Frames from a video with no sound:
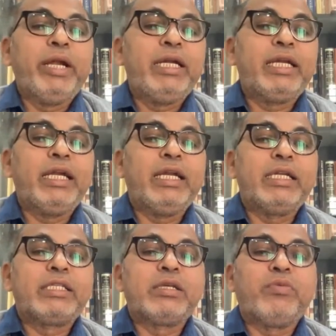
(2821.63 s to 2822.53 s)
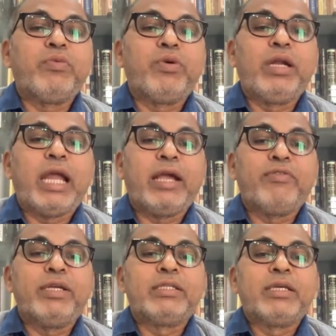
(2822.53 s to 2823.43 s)
maintained its own
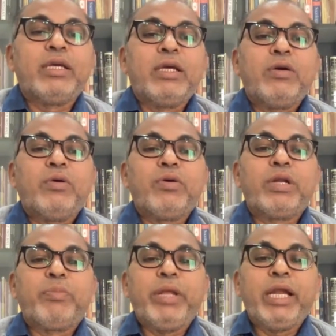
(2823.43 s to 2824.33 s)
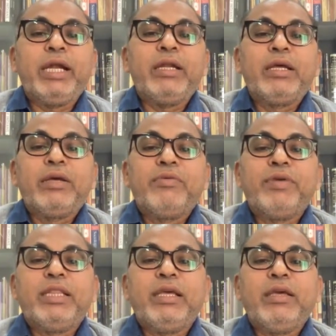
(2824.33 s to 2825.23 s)
language. Over a period,
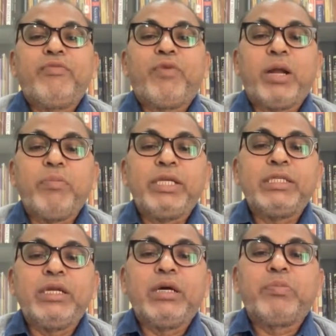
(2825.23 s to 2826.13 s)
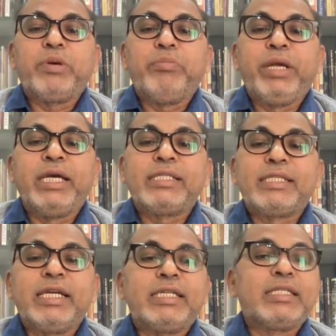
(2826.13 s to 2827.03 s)
with the formation of a bigger
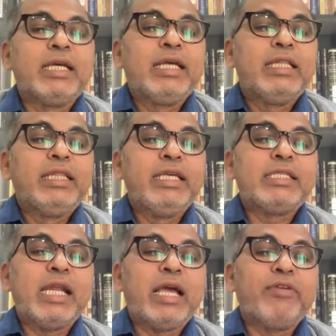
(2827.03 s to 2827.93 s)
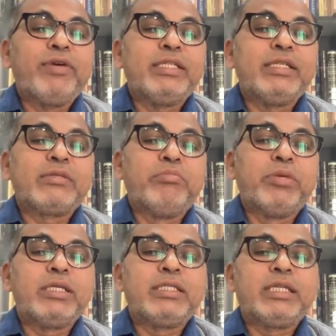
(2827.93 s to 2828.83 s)
states, these languages
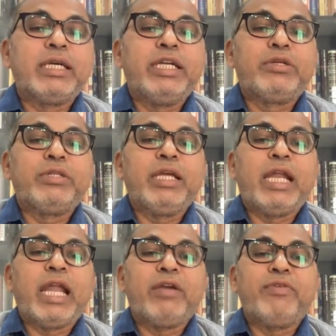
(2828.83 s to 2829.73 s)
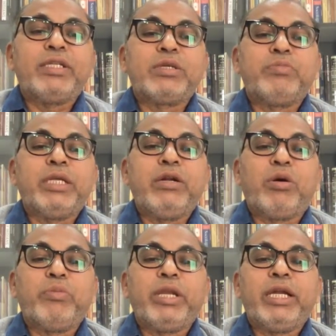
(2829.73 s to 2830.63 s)
merged into the language of the
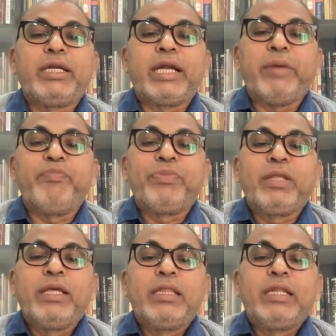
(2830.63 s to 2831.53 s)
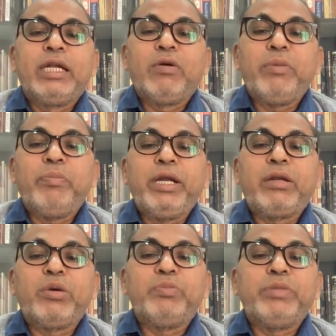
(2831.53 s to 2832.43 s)
dominant tribe. The
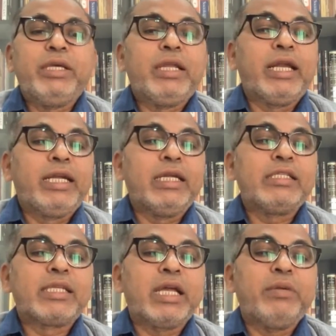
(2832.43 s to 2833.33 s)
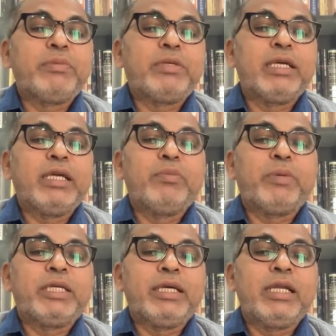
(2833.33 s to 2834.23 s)
development of the written script in
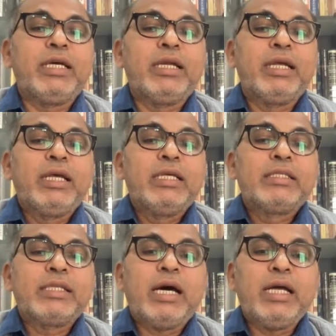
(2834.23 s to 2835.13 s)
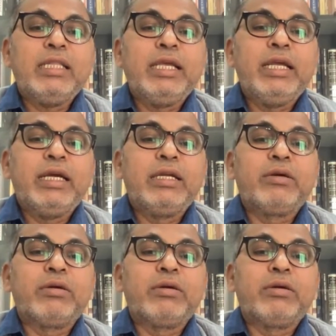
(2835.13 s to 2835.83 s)
particular saw the